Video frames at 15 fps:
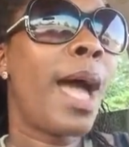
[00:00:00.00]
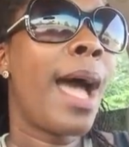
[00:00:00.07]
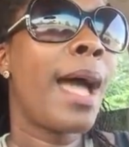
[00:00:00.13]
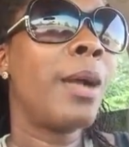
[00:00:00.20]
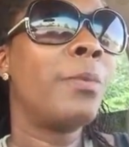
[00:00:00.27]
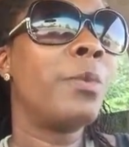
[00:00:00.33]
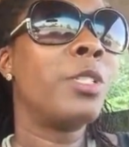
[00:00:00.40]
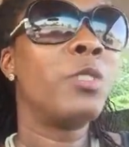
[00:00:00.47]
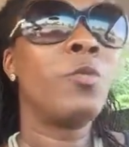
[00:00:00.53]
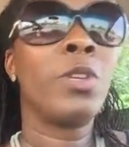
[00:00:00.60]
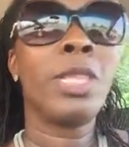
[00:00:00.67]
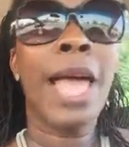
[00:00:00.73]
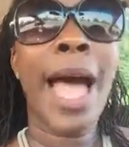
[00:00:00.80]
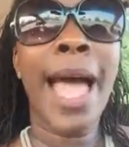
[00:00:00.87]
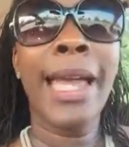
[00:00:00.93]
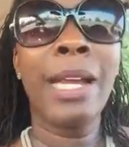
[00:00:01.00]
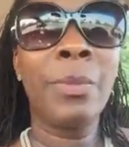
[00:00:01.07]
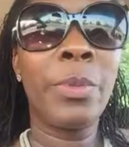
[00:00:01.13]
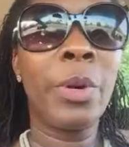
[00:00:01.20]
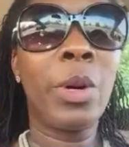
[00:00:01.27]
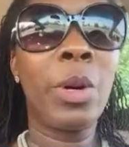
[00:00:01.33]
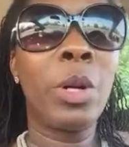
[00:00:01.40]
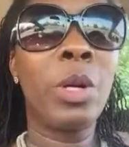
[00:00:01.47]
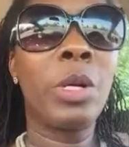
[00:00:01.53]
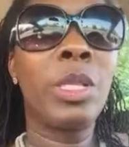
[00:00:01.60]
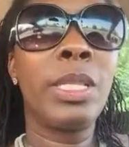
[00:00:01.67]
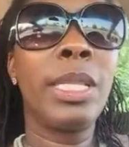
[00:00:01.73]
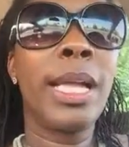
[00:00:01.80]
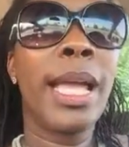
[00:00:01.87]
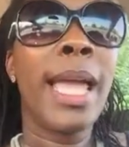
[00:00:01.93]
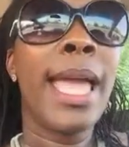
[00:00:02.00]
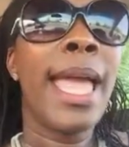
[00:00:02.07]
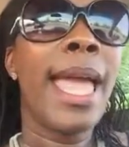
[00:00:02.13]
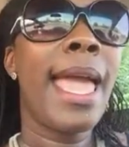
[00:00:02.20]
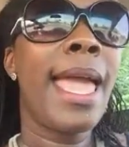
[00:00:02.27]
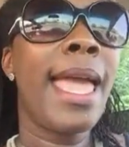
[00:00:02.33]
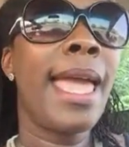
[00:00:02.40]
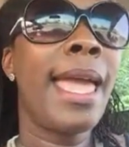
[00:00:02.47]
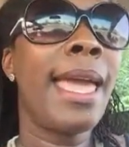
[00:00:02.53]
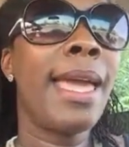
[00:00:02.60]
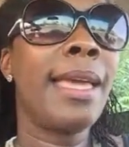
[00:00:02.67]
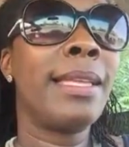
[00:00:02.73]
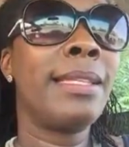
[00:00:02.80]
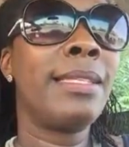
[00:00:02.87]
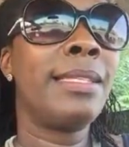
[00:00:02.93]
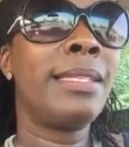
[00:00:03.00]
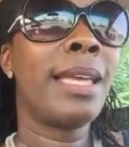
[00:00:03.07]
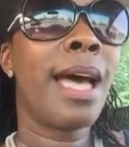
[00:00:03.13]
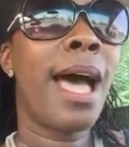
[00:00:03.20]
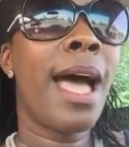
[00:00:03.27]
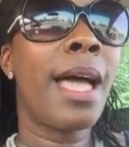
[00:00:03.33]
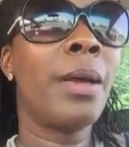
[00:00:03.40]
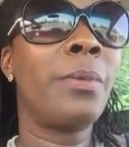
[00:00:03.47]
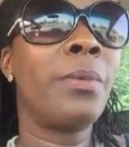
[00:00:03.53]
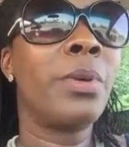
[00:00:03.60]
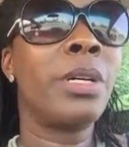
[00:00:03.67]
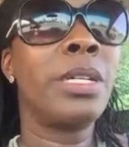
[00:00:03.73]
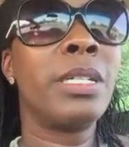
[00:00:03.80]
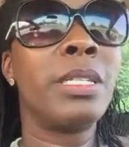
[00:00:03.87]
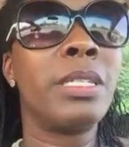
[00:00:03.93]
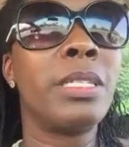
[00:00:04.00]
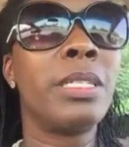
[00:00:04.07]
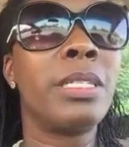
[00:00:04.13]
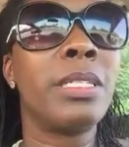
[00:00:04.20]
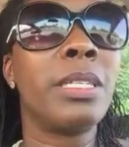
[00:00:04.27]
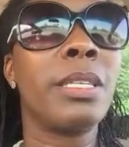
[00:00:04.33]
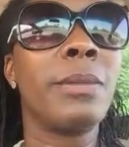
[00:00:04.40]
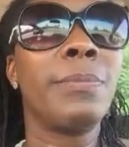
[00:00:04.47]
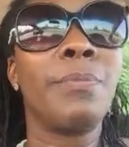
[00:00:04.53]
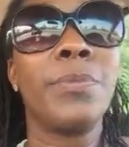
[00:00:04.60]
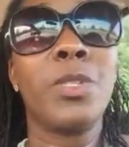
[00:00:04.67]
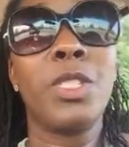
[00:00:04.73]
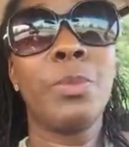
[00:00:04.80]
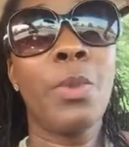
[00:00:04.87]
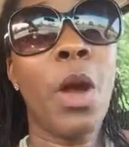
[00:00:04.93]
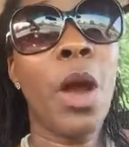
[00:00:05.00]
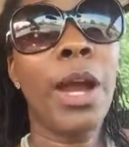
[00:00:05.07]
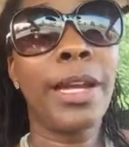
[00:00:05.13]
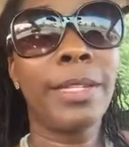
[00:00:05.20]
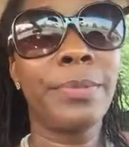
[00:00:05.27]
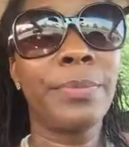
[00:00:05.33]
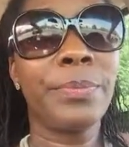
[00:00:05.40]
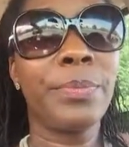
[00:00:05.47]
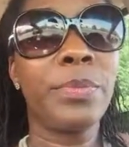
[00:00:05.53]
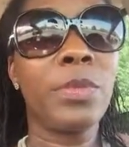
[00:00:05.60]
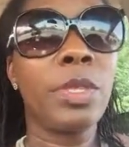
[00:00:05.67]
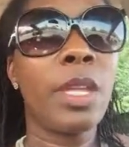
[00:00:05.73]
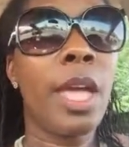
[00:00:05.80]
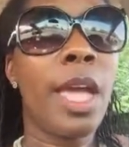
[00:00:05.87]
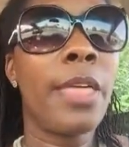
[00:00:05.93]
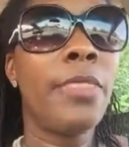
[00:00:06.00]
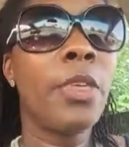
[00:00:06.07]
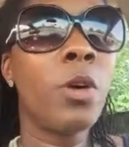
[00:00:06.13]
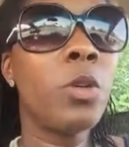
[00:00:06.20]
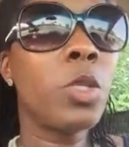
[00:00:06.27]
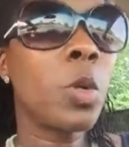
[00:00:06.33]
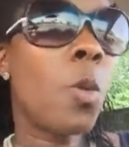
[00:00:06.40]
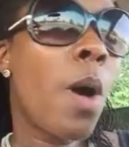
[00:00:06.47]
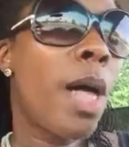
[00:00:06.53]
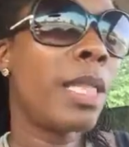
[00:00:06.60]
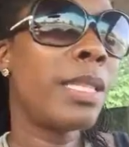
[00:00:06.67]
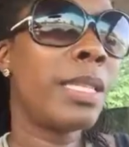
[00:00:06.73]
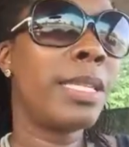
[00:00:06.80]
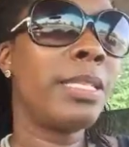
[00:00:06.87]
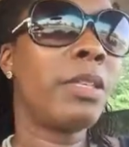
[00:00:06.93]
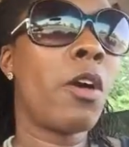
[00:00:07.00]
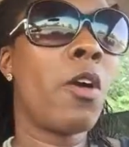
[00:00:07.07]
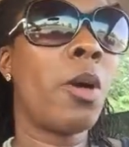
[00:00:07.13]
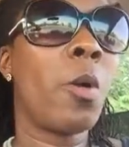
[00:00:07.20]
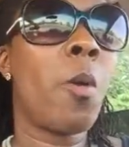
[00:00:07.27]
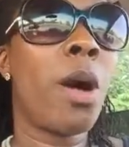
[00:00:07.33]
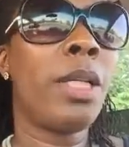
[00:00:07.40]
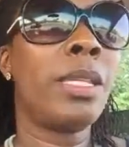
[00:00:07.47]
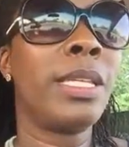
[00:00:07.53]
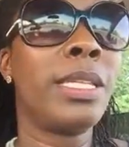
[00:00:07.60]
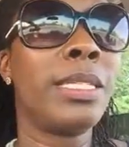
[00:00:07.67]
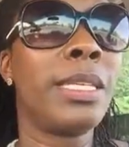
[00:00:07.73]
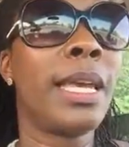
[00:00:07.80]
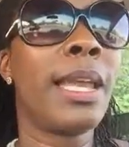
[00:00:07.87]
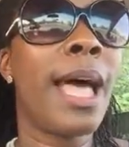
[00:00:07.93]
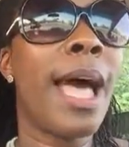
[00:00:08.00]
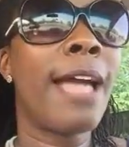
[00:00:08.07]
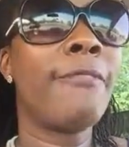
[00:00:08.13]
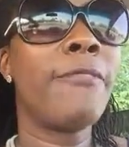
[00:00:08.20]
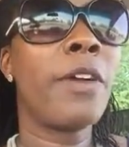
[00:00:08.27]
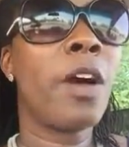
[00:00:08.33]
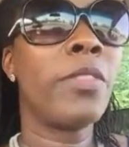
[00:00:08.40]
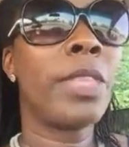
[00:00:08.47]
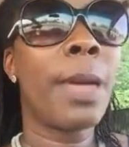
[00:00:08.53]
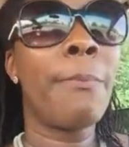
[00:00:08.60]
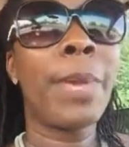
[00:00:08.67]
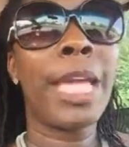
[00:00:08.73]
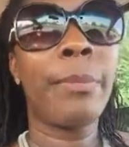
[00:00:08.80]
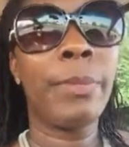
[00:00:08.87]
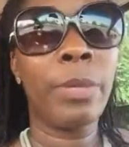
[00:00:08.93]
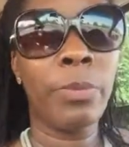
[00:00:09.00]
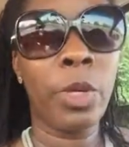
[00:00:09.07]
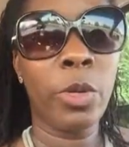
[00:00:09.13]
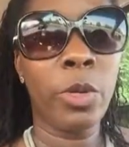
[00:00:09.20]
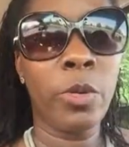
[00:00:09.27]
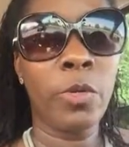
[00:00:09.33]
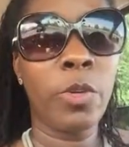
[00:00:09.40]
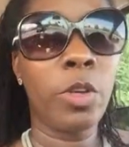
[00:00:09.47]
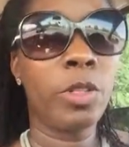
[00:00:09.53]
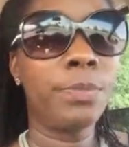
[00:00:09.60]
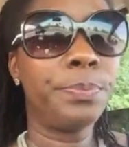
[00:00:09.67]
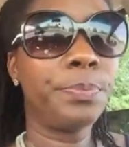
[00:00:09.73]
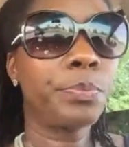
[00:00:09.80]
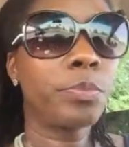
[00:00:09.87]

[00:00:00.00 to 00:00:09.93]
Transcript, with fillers: I was reliable and I was smart. And those qualities are qualities that I felt that made me beautiful.